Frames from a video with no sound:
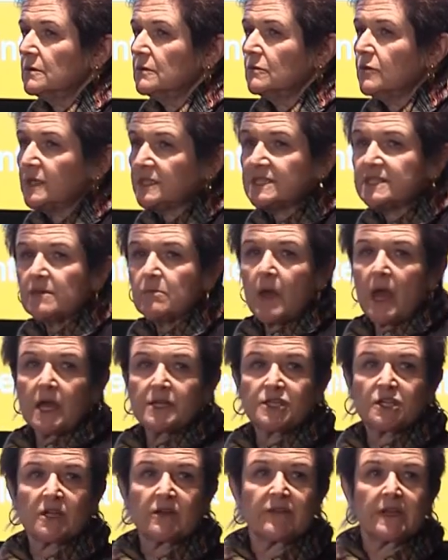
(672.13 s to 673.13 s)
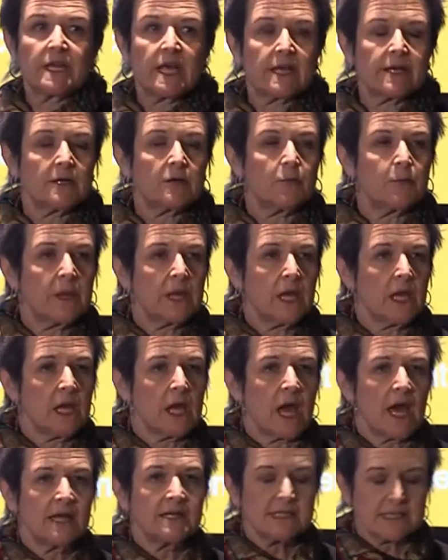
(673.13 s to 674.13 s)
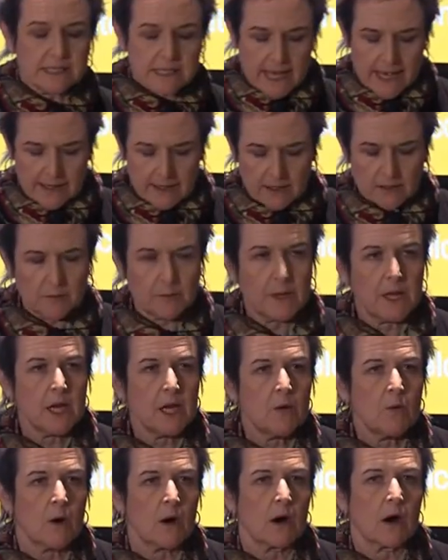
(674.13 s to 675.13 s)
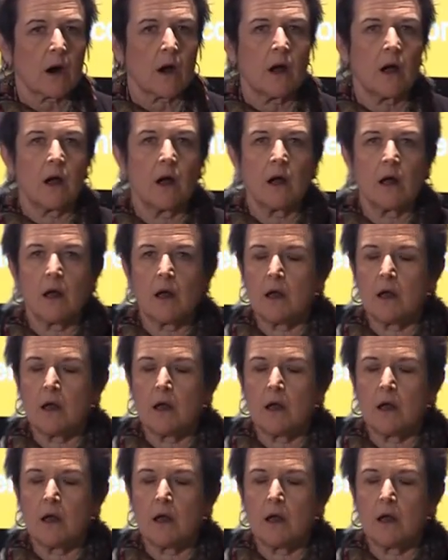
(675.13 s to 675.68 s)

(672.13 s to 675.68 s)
what's the magic of an NLP? How does an NLP work?